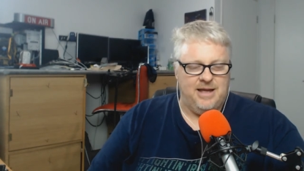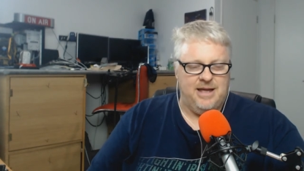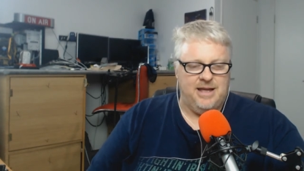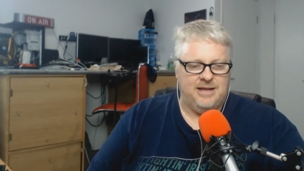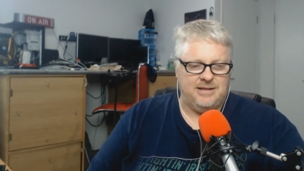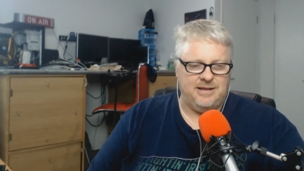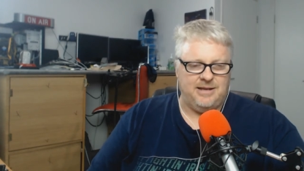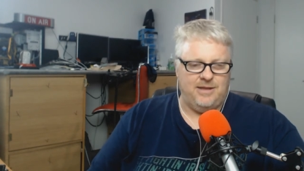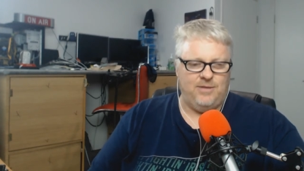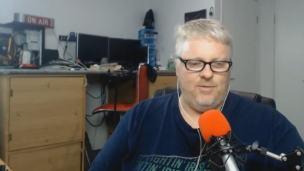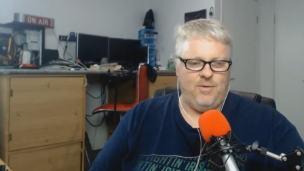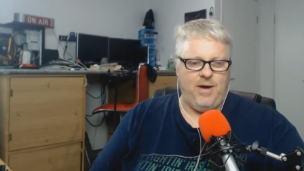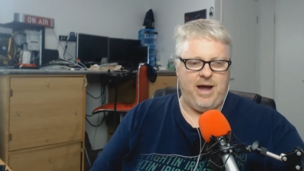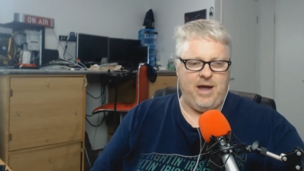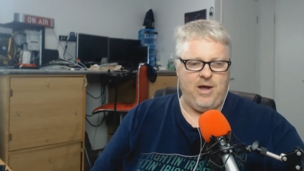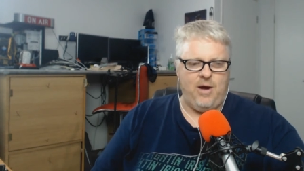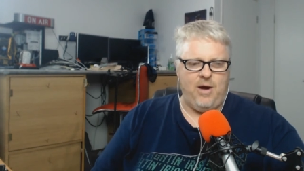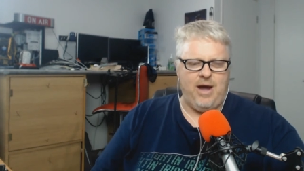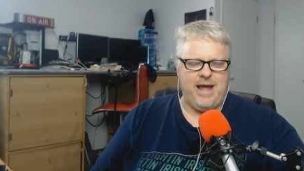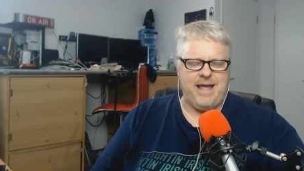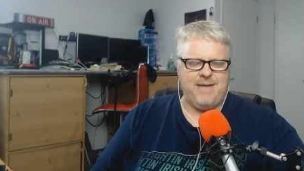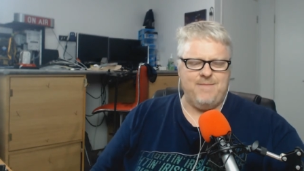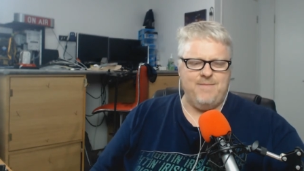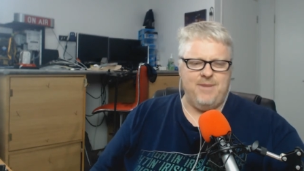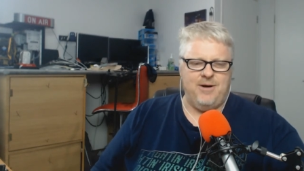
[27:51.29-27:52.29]
So the way
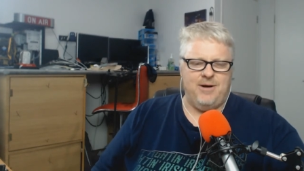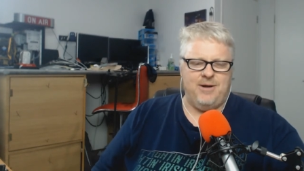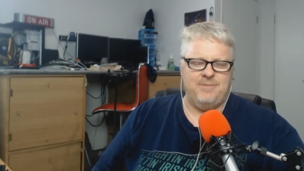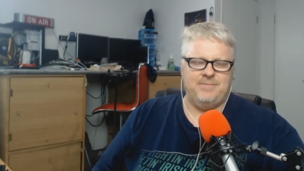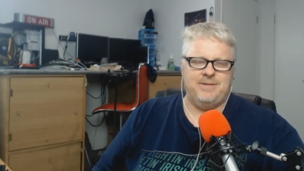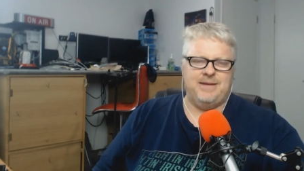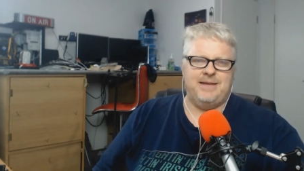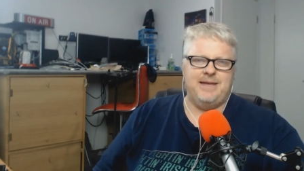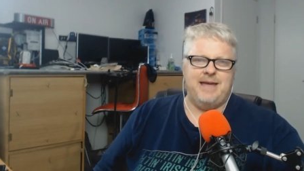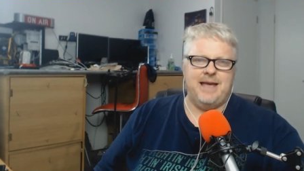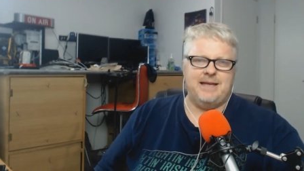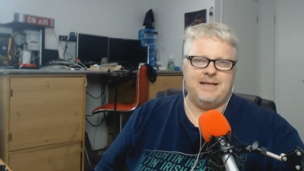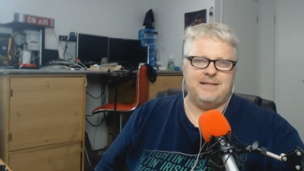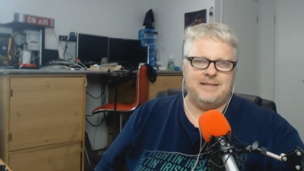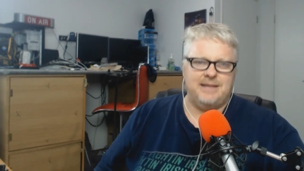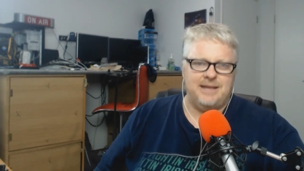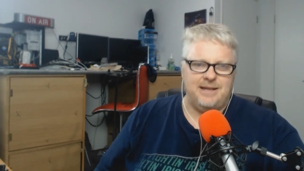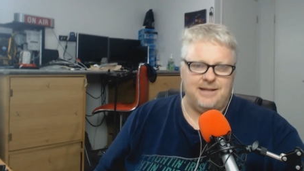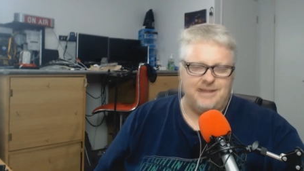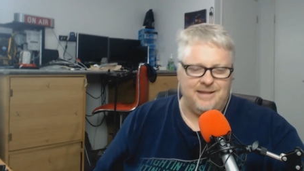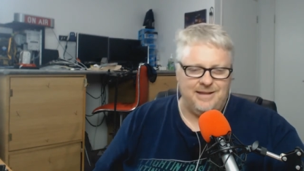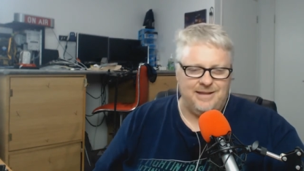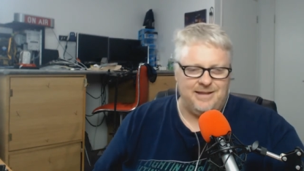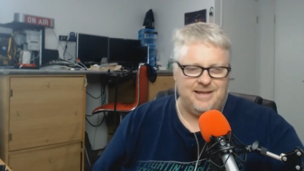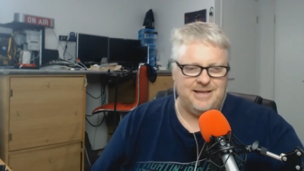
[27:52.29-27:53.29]
I, I'm
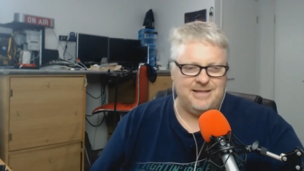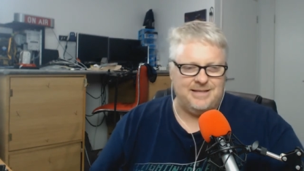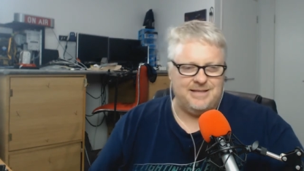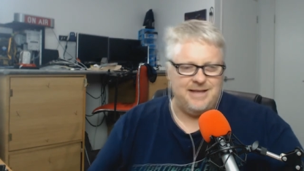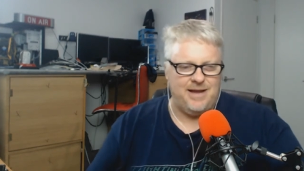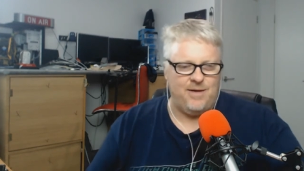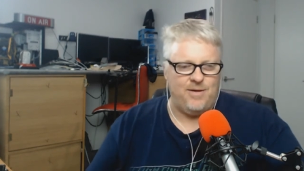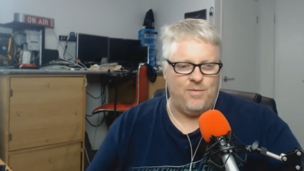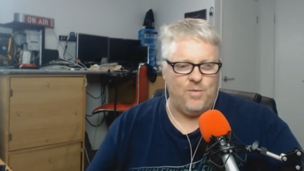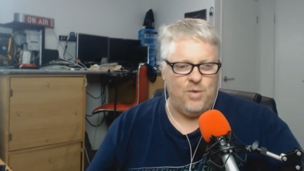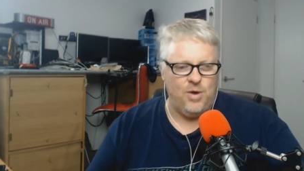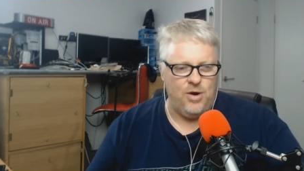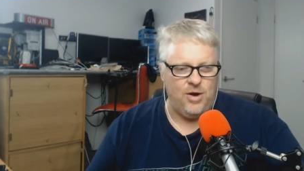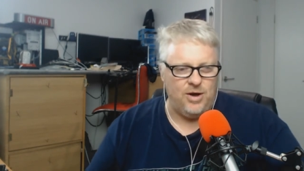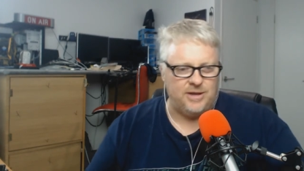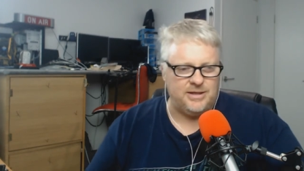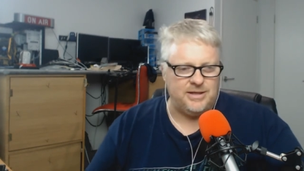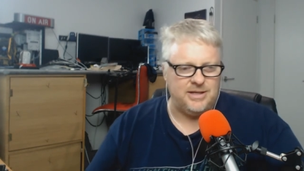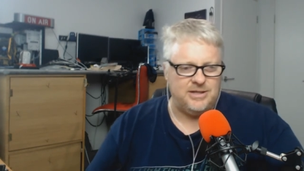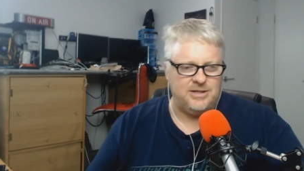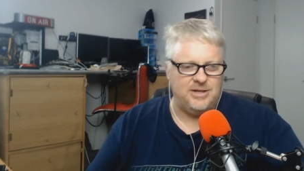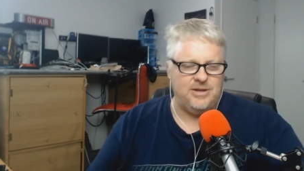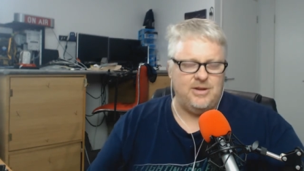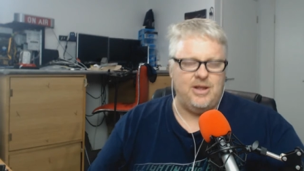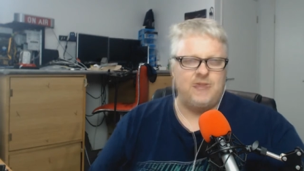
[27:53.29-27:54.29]
guessing that this thing worked
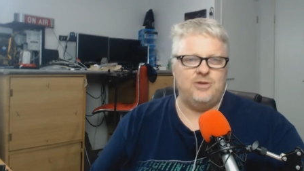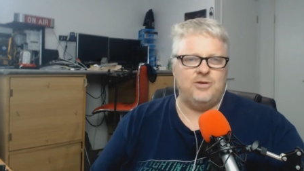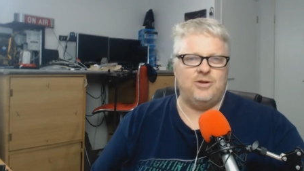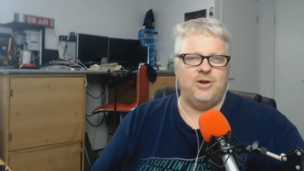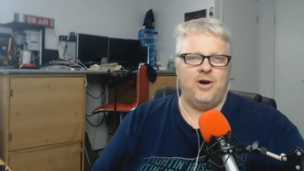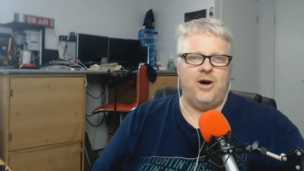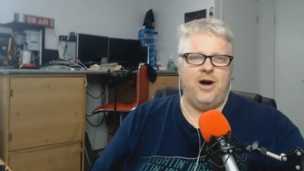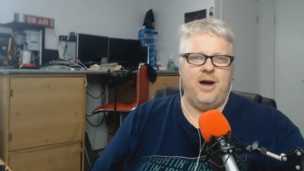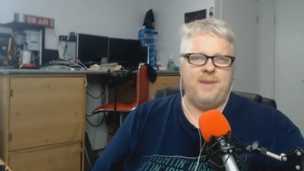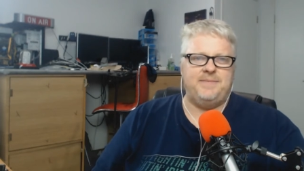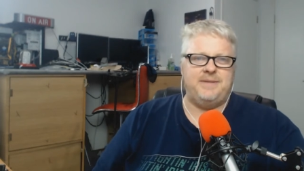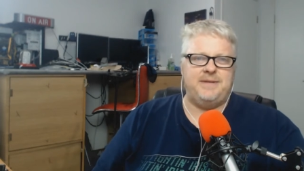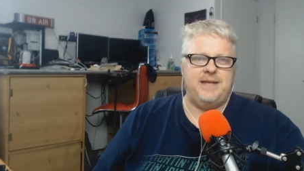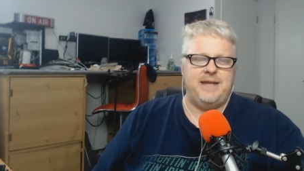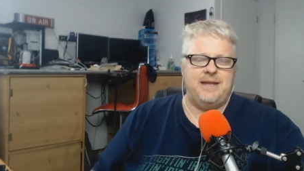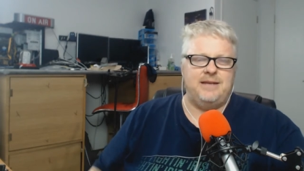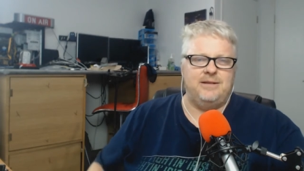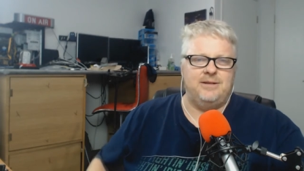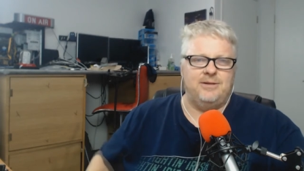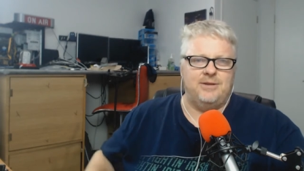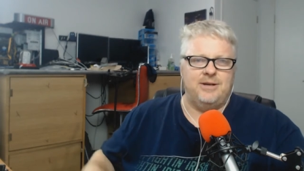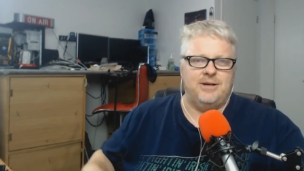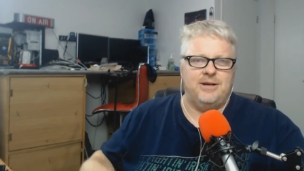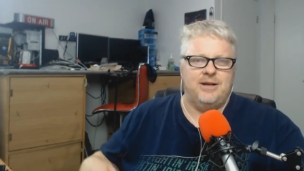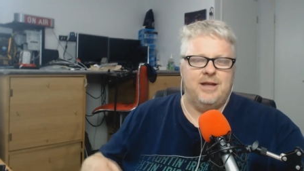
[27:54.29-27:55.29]
is you typed
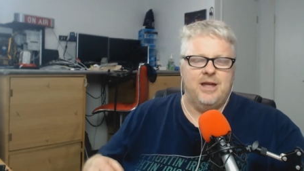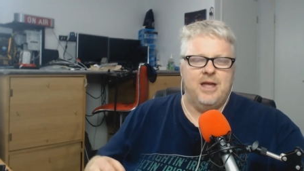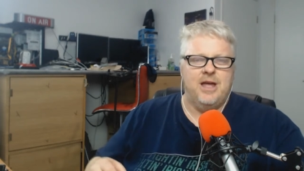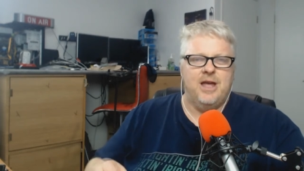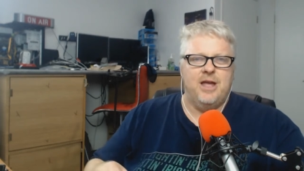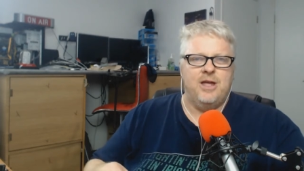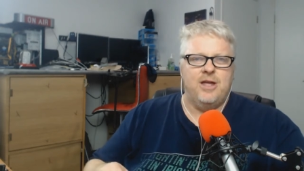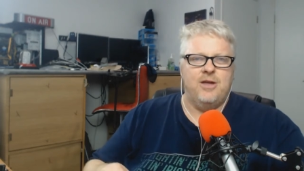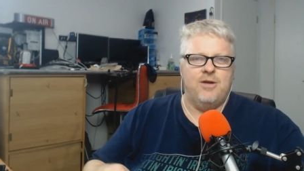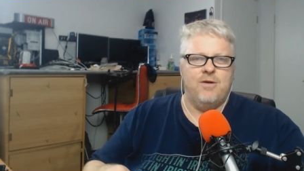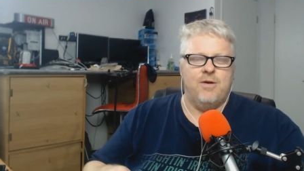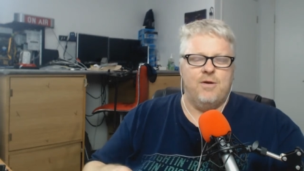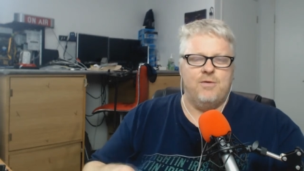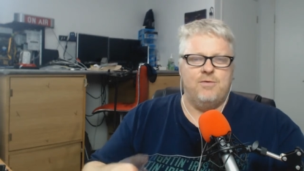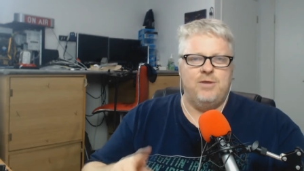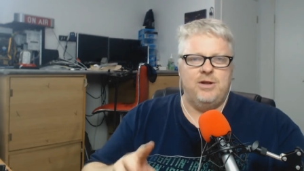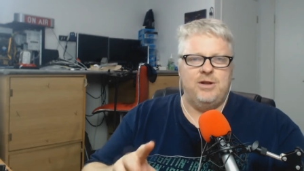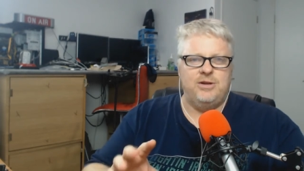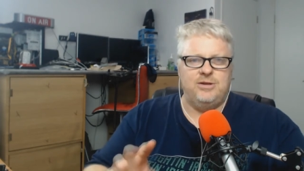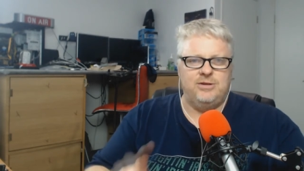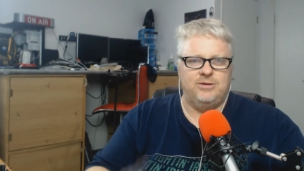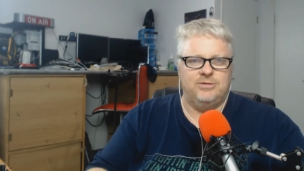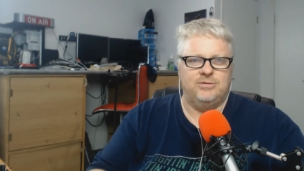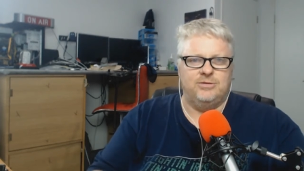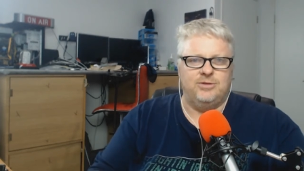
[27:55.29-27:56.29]
into it your
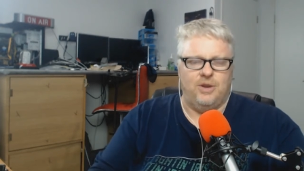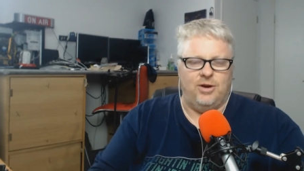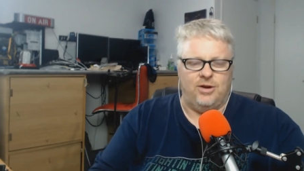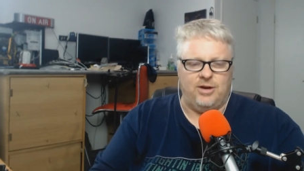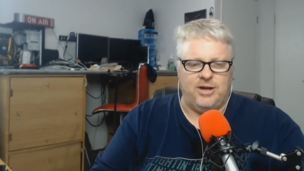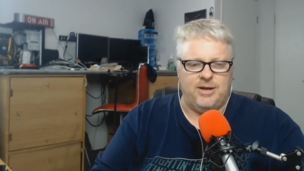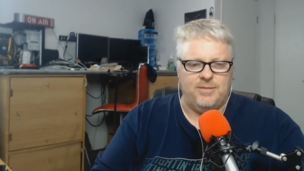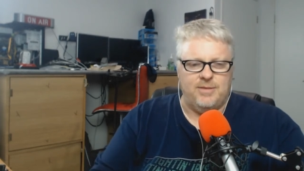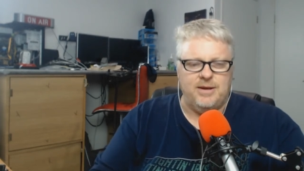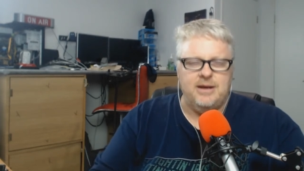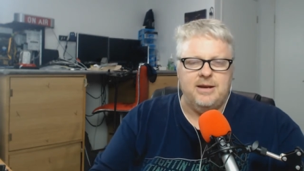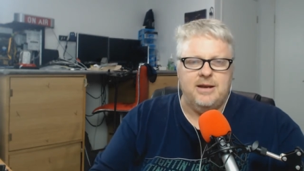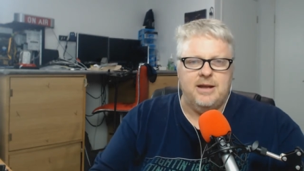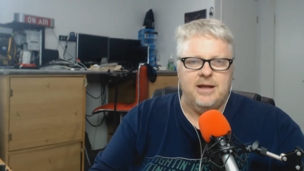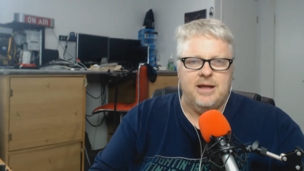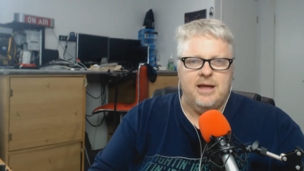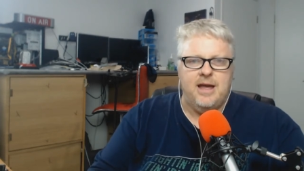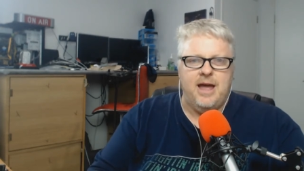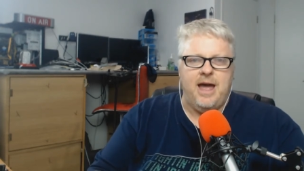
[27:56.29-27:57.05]
original document